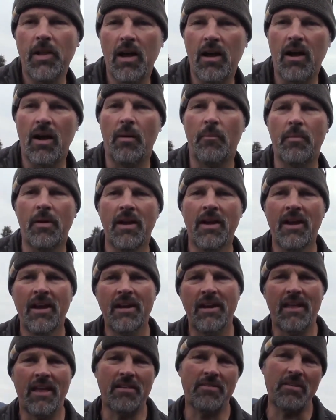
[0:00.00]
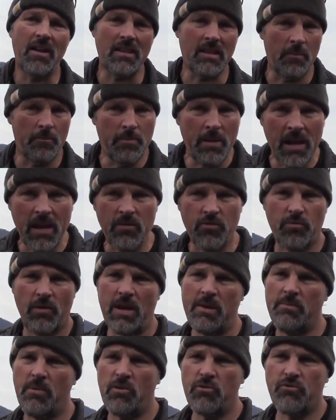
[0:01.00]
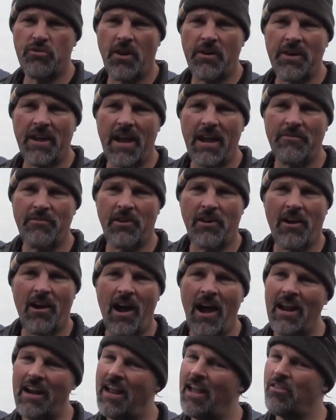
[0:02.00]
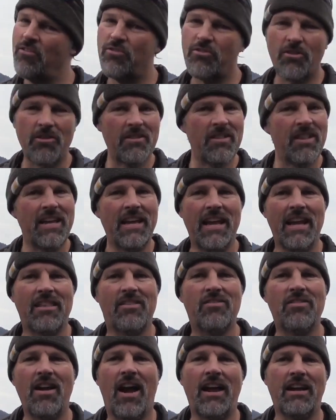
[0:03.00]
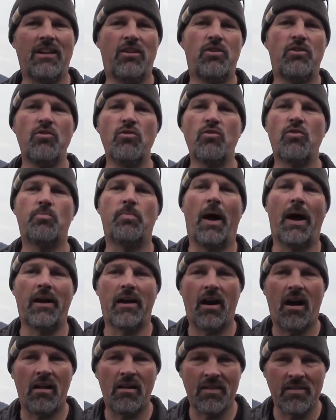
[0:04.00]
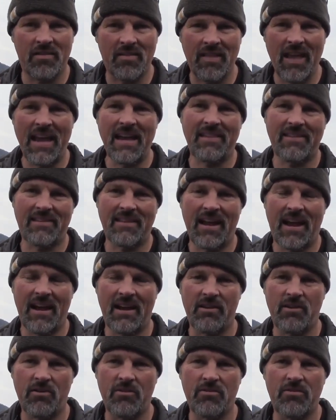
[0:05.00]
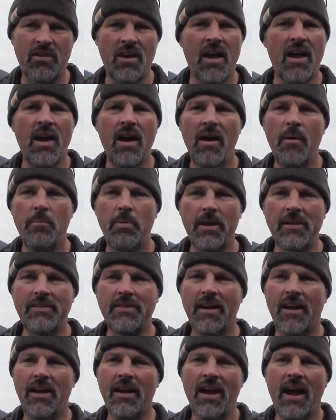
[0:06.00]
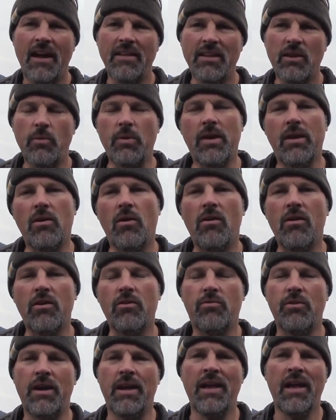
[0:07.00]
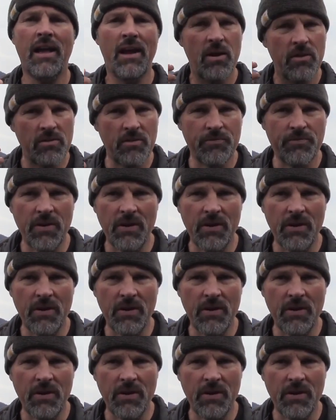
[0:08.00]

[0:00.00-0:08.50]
Um, now, uh, that's not the biggest rainbow trout I ever caught, and certainly it's not huge by Collins Lake standards, but uh, I think we can all agree it's a